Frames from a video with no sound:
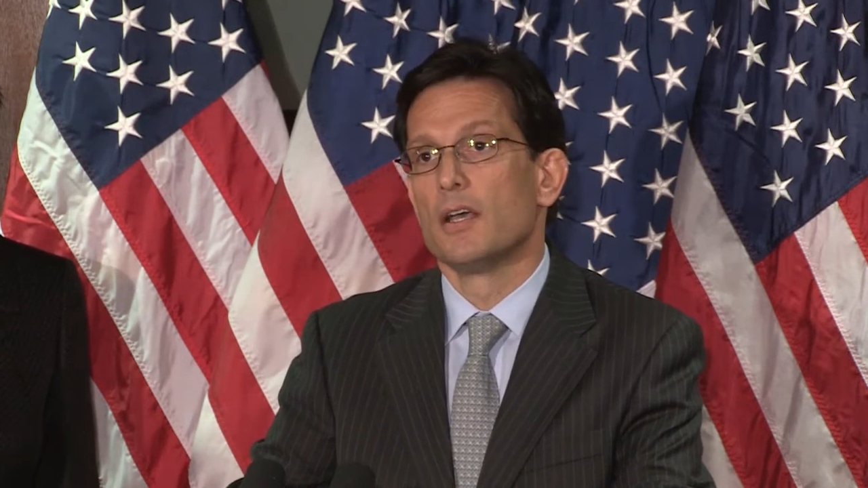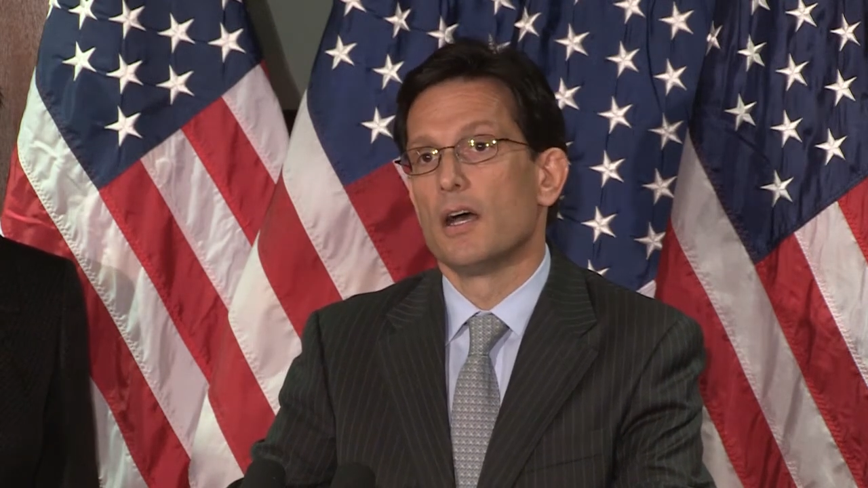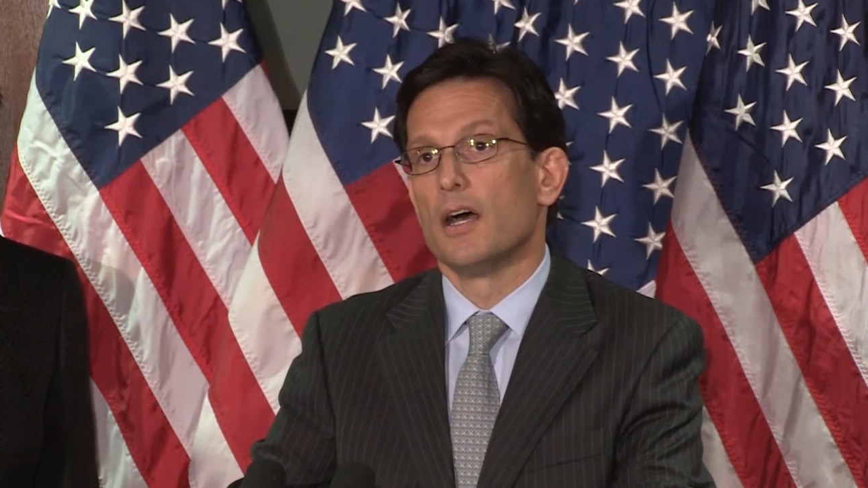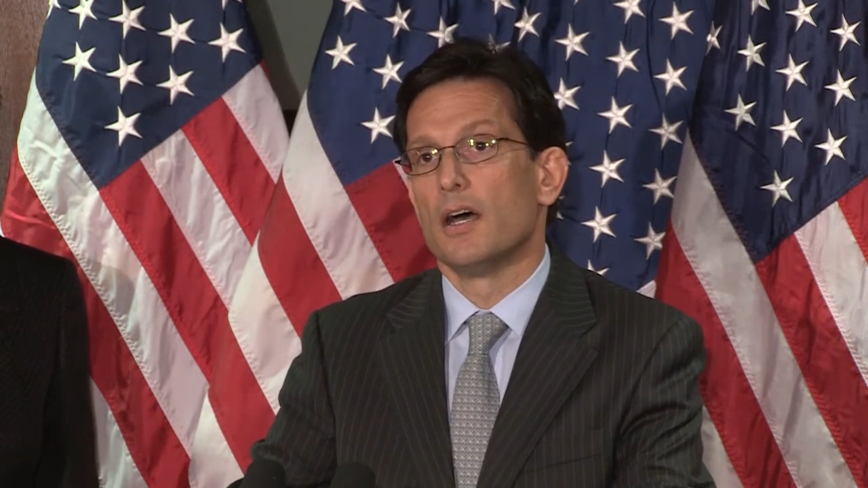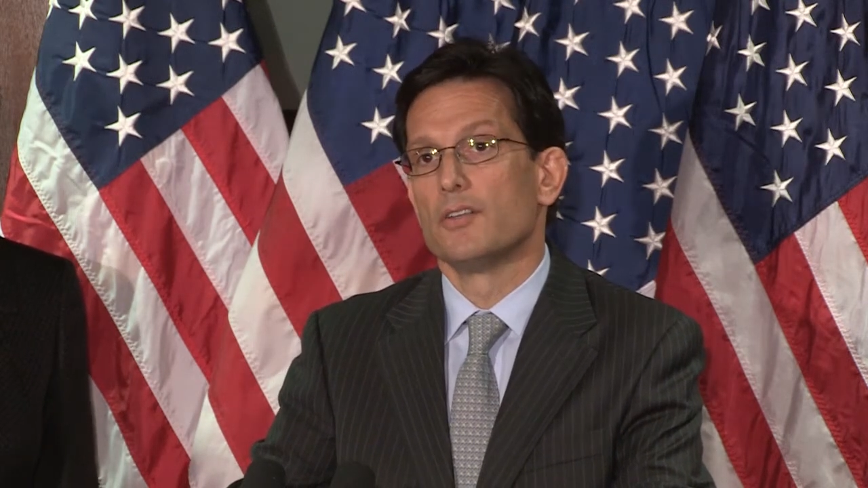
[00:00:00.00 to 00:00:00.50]

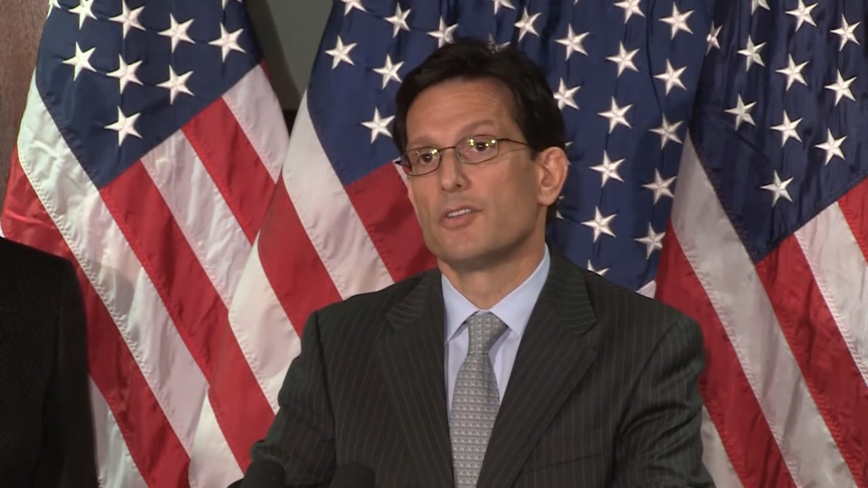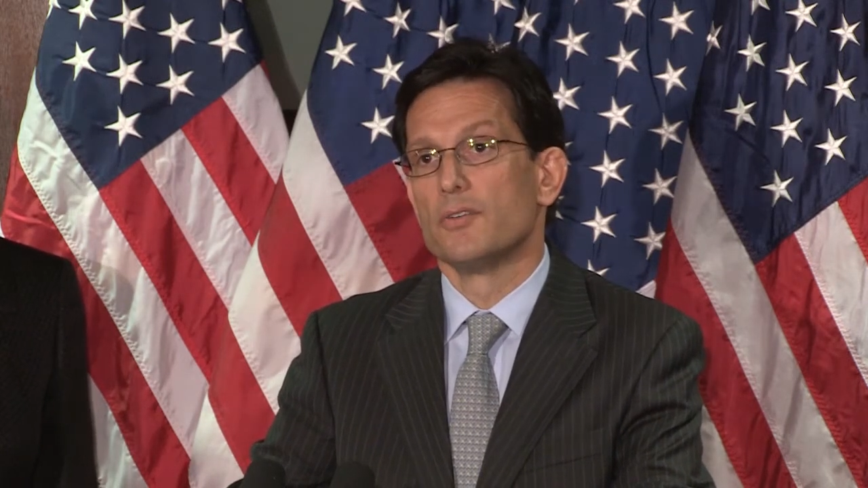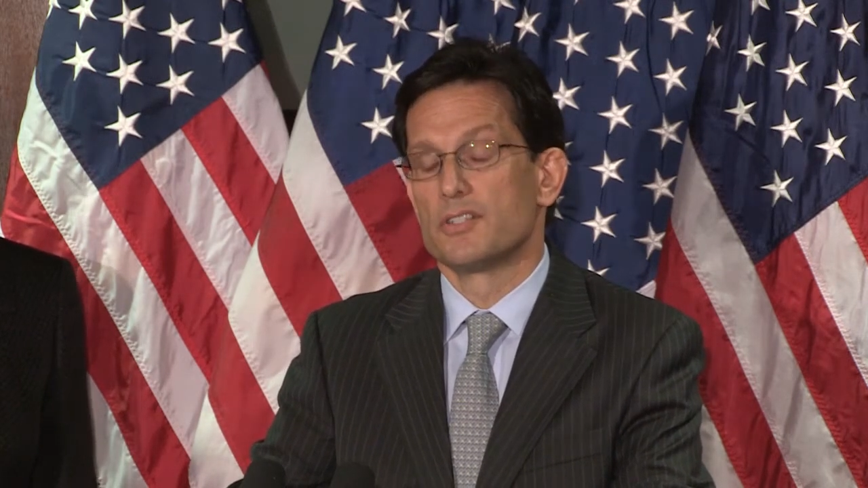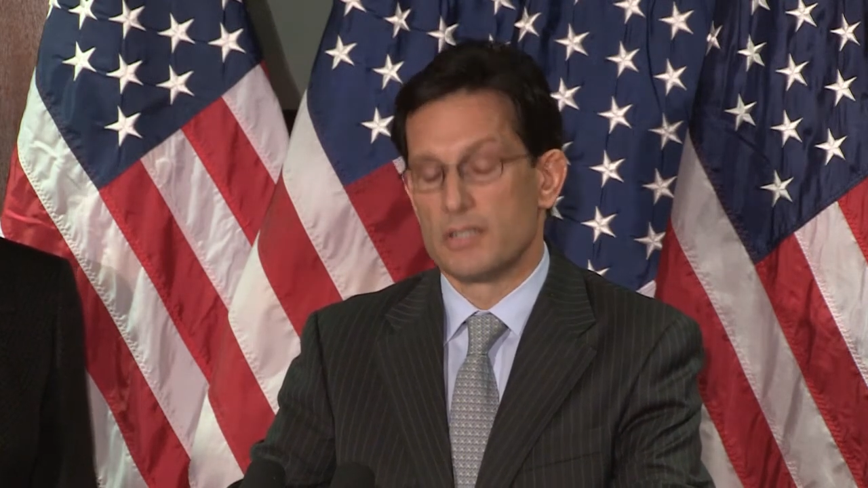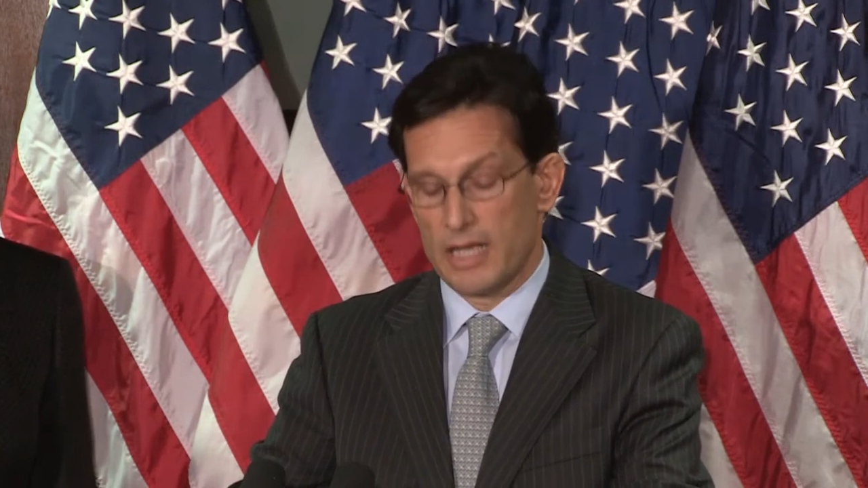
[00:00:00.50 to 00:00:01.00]

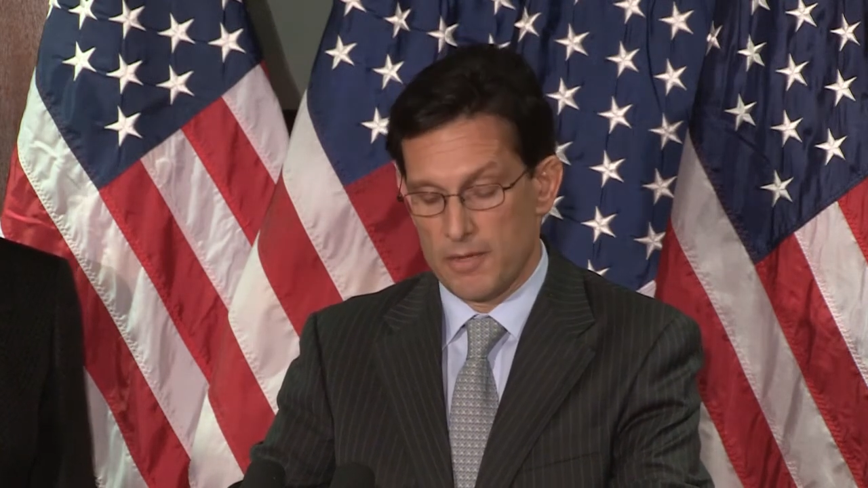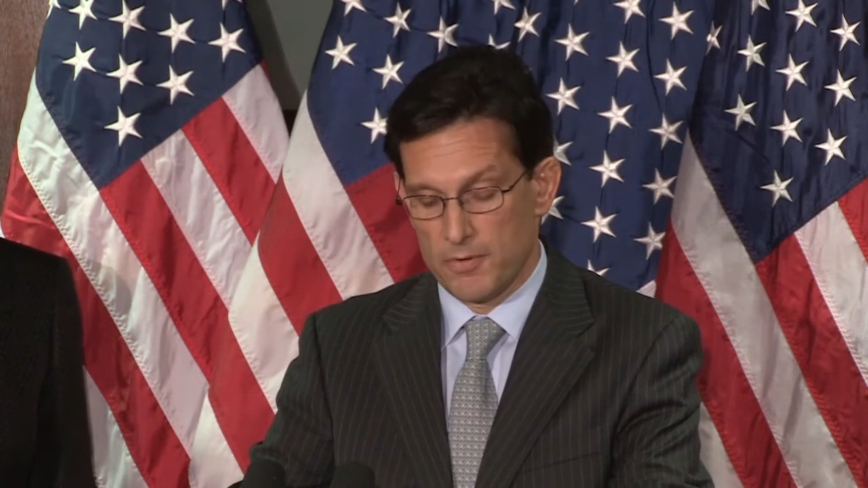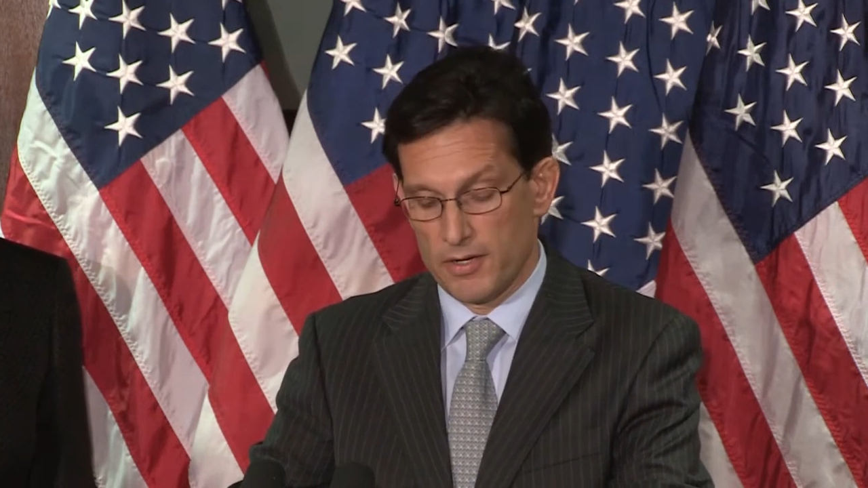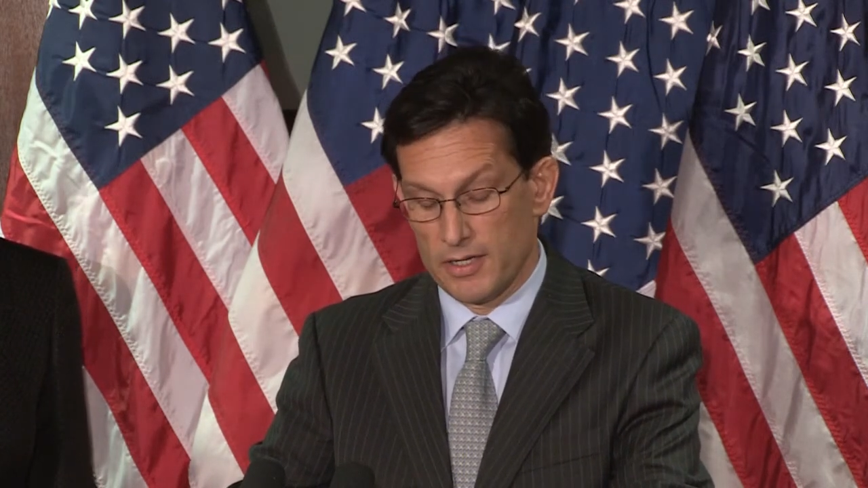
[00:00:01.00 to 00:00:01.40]
to its neighbor